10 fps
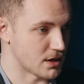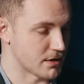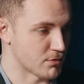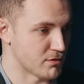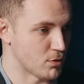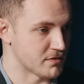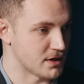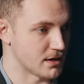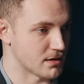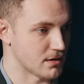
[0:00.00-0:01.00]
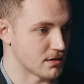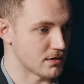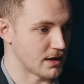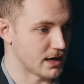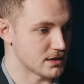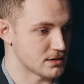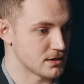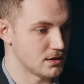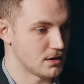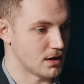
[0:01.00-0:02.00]
I think Reform have taken that
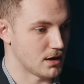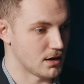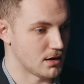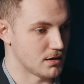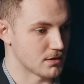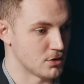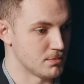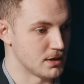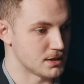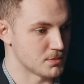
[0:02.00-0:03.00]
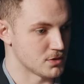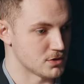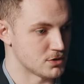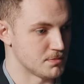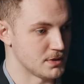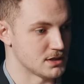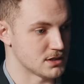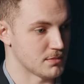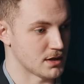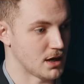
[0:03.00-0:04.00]
commitment to be
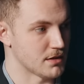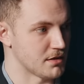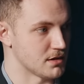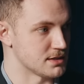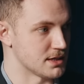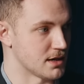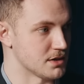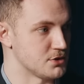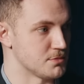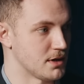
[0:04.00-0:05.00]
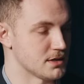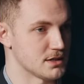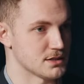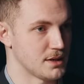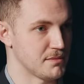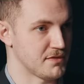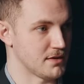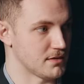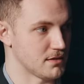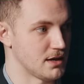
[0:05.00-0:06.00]
something other than a single issue party a step further,